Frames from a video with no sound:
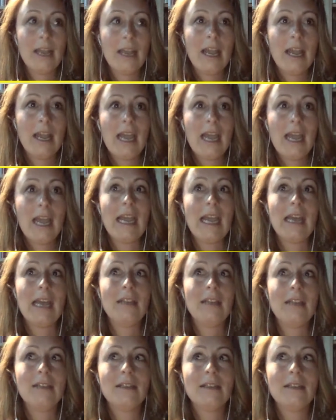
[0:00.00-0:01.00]

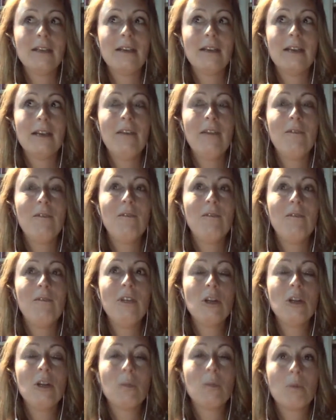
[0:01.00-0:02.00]
And if
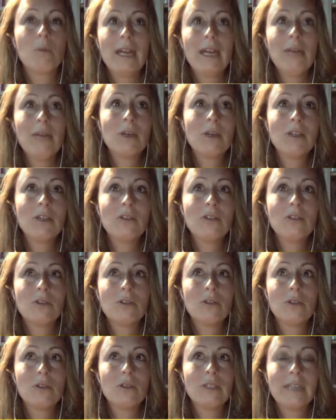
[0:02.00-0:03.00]
your brain wants
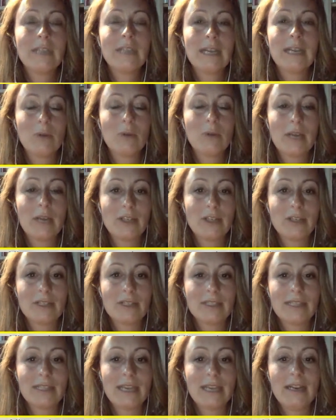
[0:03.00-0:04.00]
to get what I just
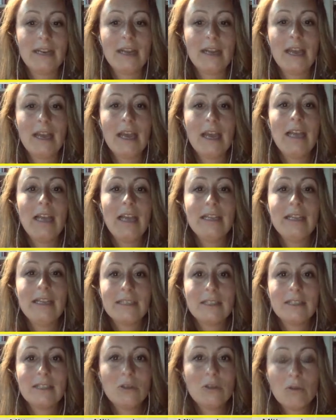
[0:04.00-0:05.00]
said, listen
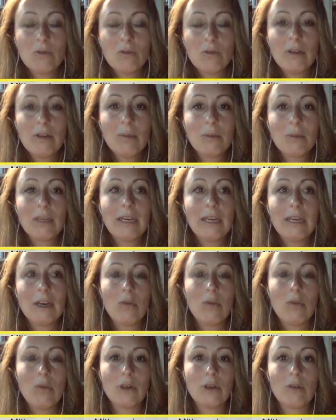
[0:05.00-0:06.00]
to the replay
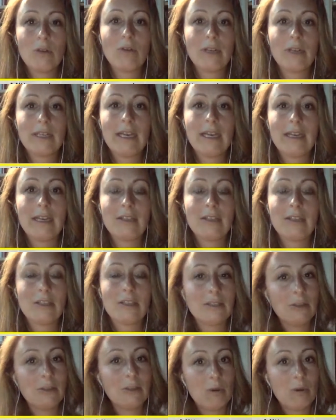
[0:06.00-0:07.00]
over and over again, because
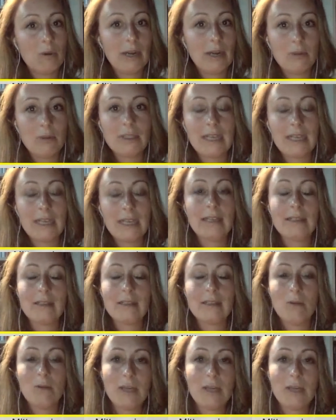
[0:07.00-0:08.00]
your brain will get
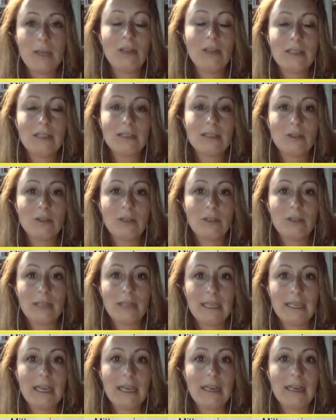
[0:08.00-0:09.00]
it when you listen to it
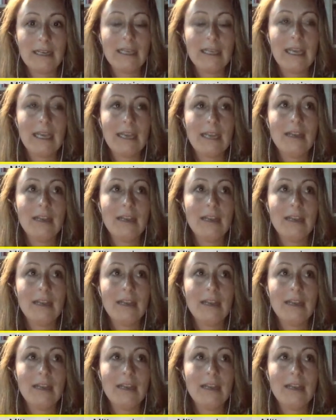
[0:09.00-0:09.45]
again and again.